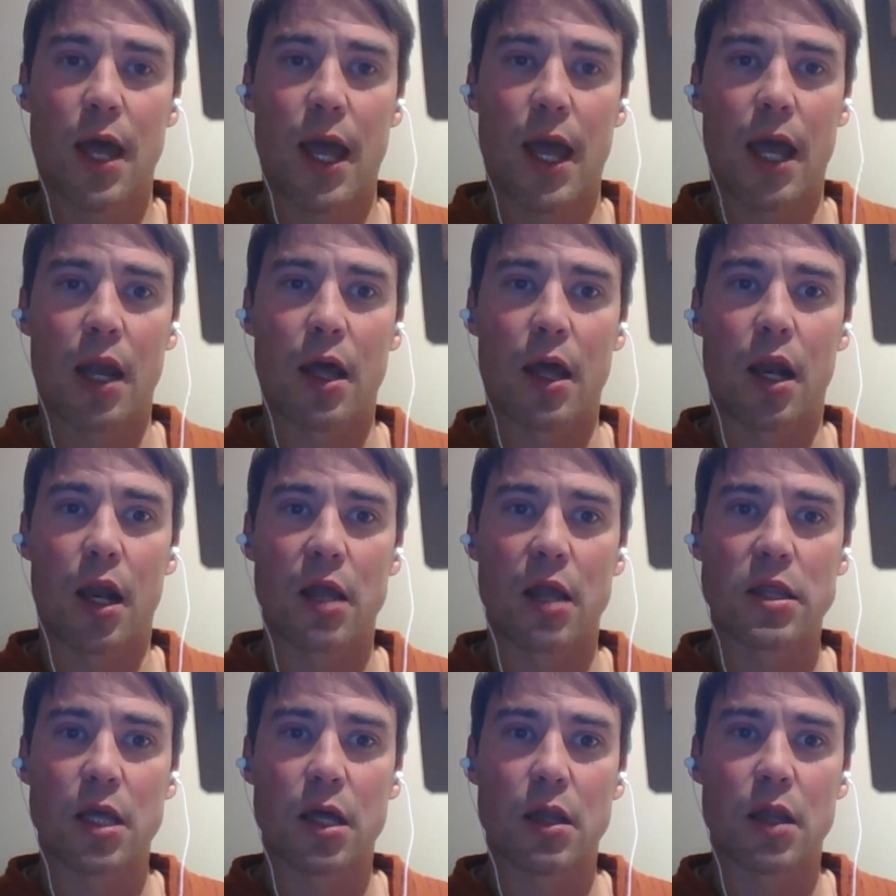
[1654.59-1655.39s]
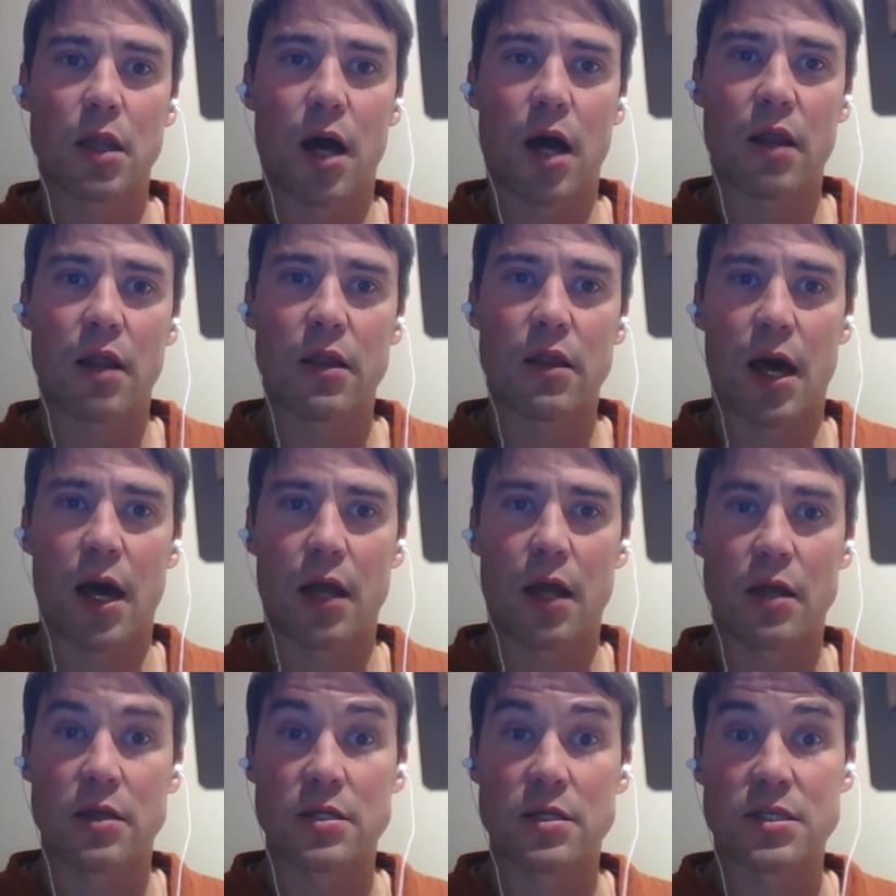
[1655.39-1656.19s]
And I think a lot of
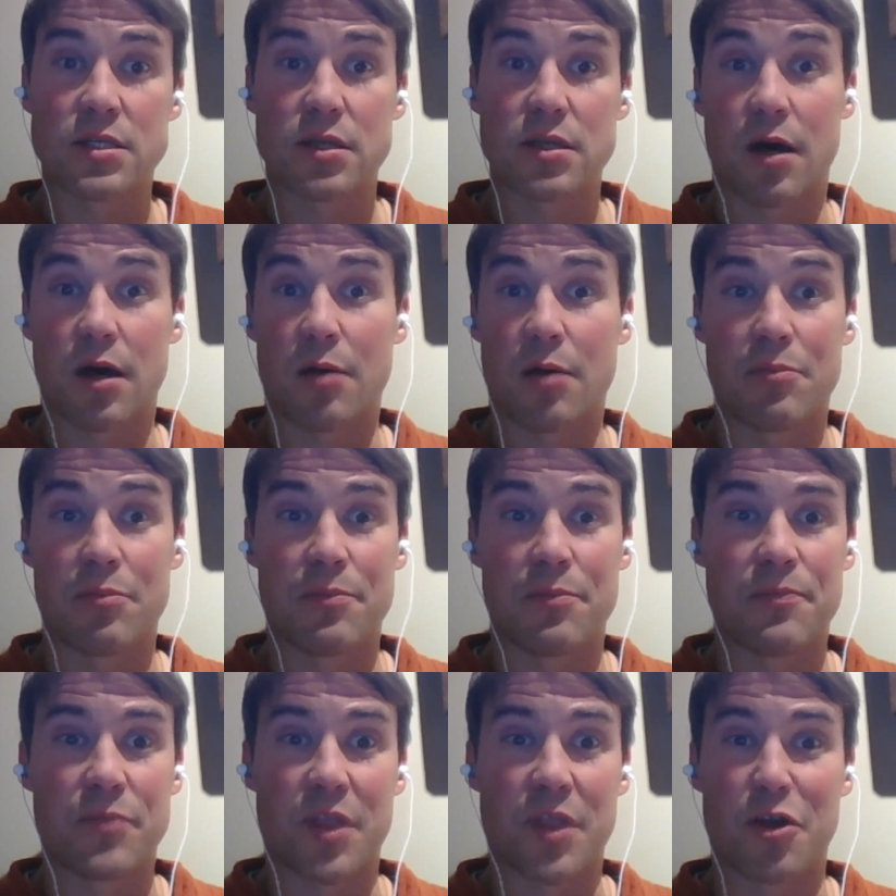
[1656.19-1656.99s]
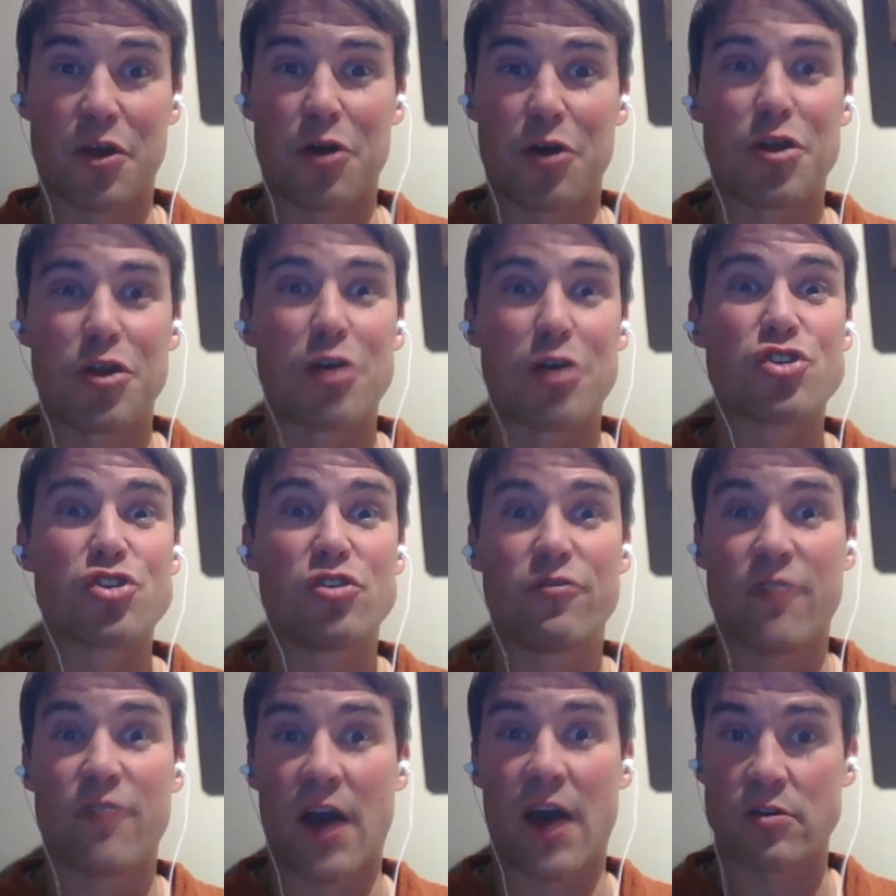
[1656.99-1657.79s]
that is, there are
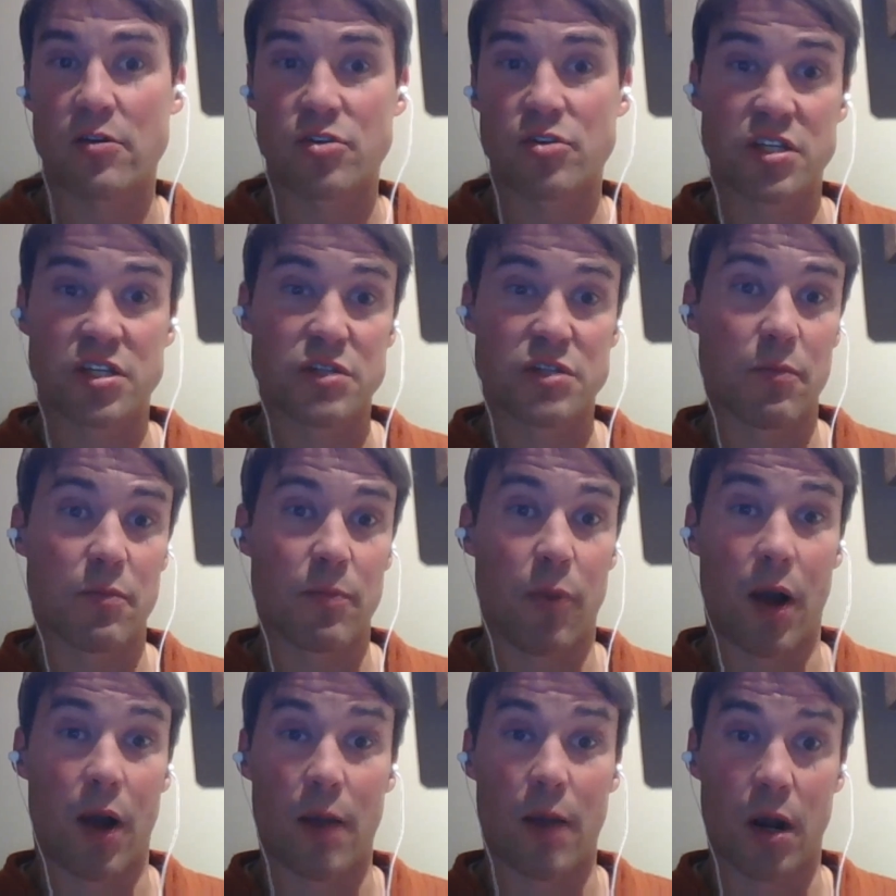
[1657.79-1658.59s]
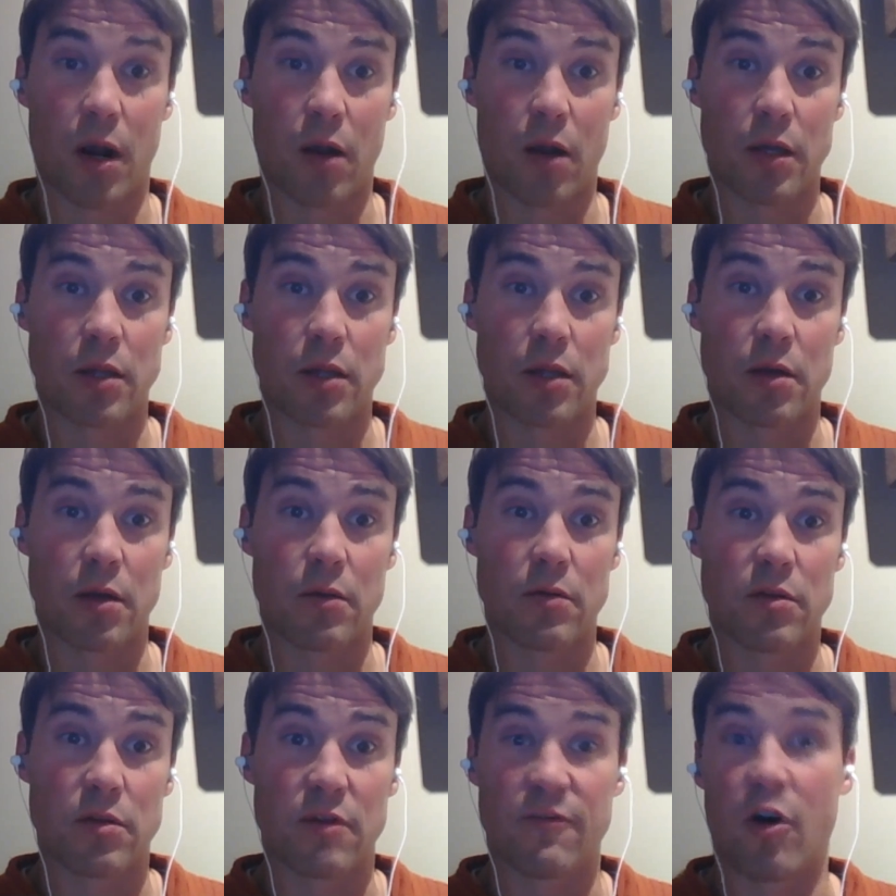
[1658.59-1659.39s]
two factors. It's primarily
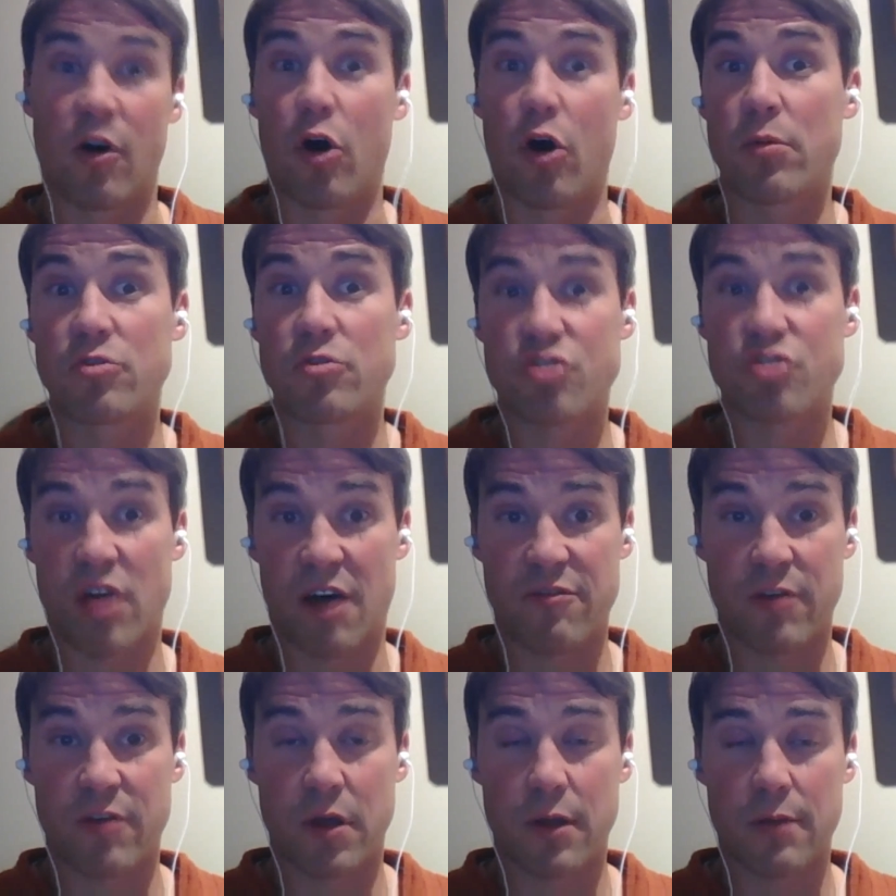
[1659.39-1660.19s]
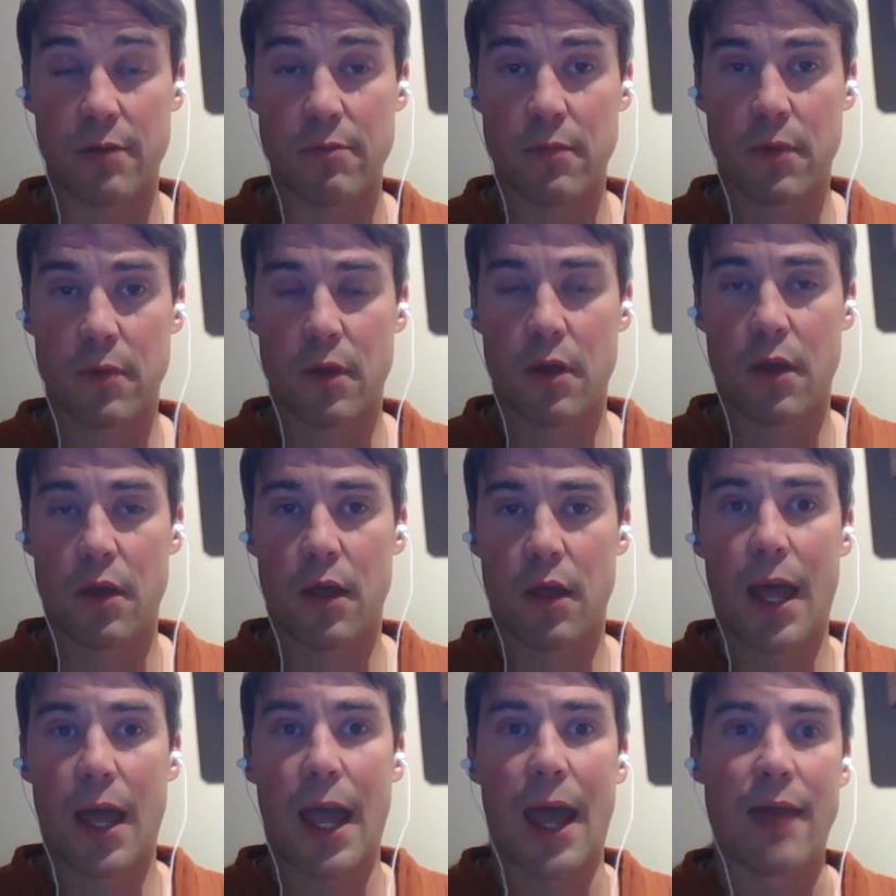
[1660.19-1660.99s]
the volume of traffic,
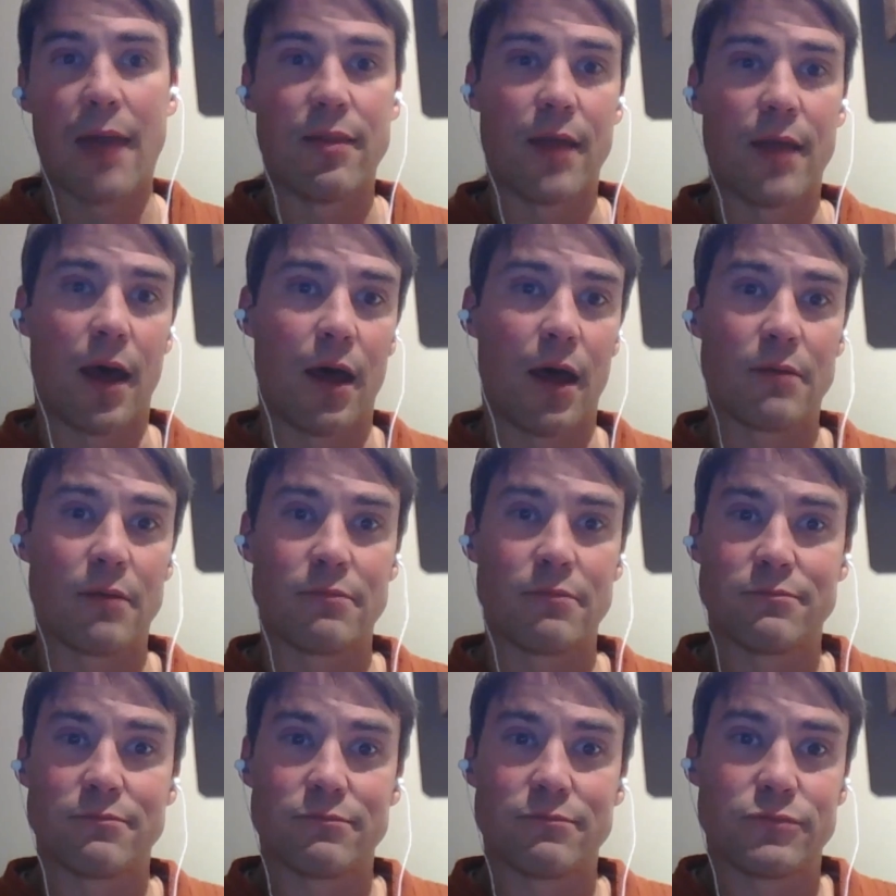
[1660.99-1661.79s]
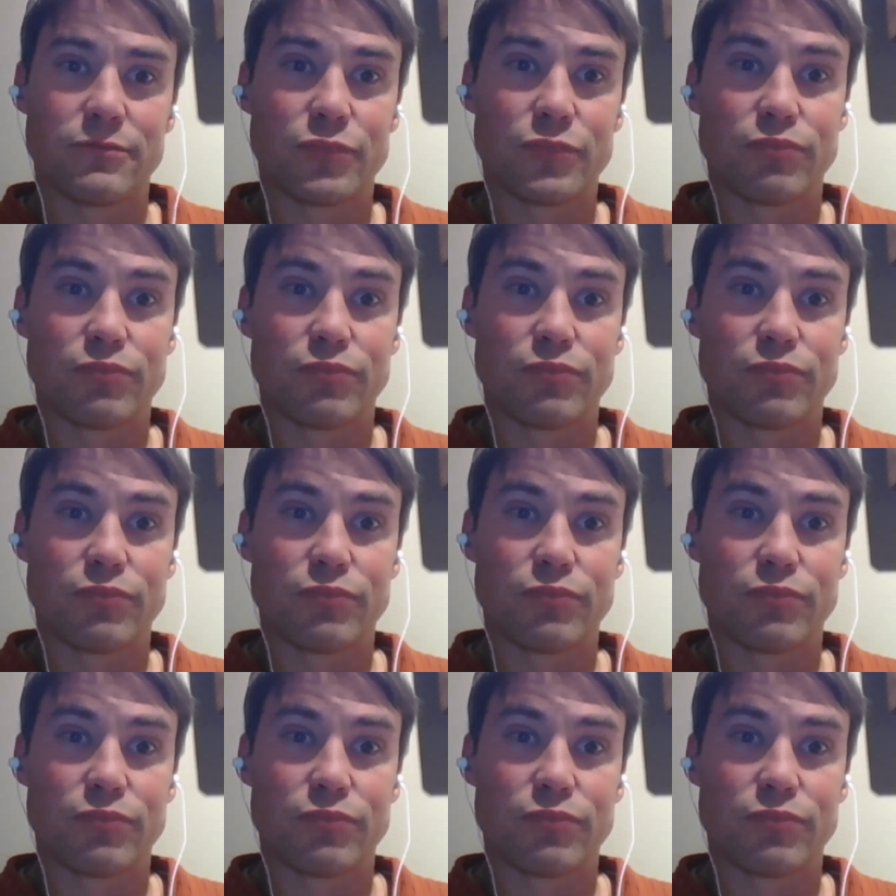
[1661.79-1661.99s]
and then